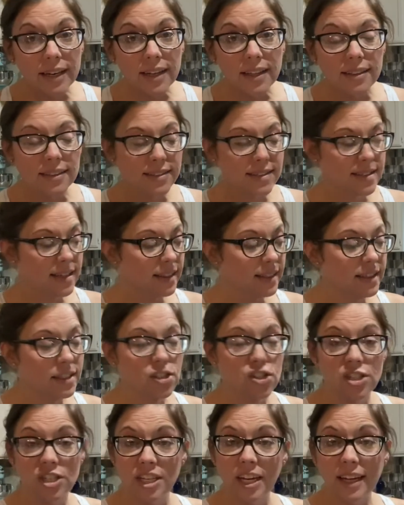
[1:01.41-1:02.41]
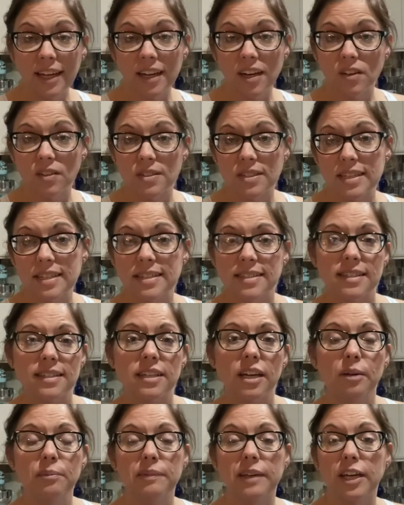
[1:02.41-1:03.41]
Let's get this chicken all seasoned
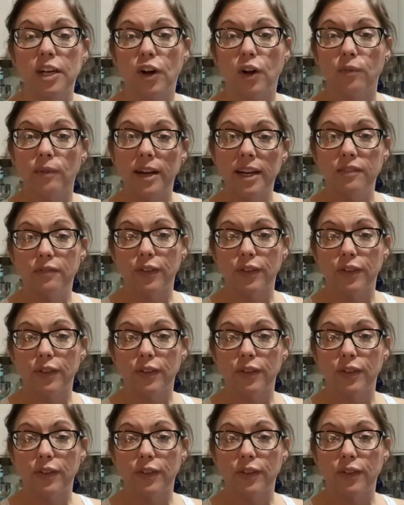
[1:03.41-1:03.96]
up and get her ready for